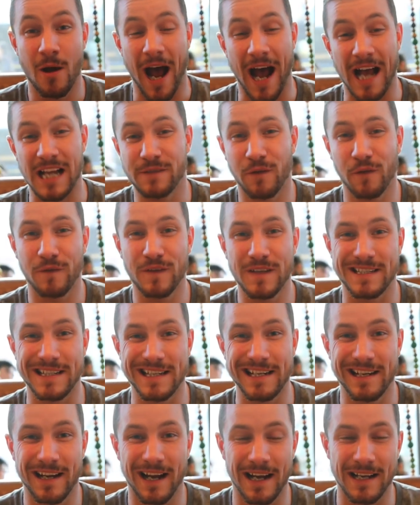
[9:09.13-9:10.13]
As for
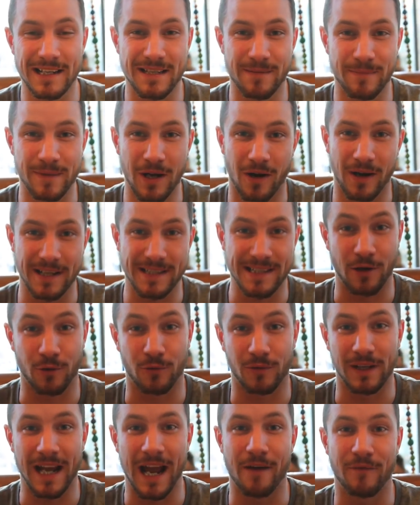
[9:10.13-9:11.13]
physique, guys, to be honest, I don't
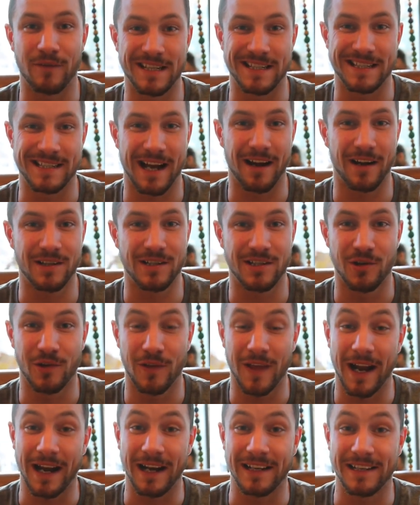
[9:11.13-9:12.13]
really have a desire to do
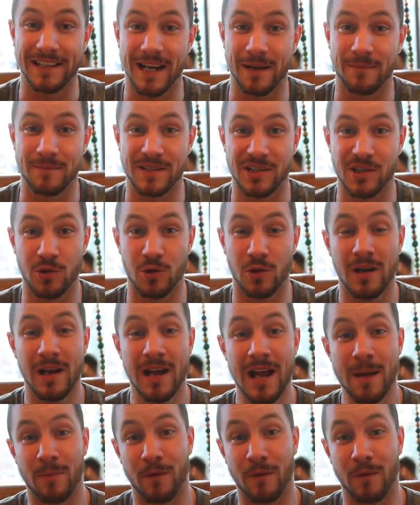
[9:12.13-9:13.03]
that anytime soon,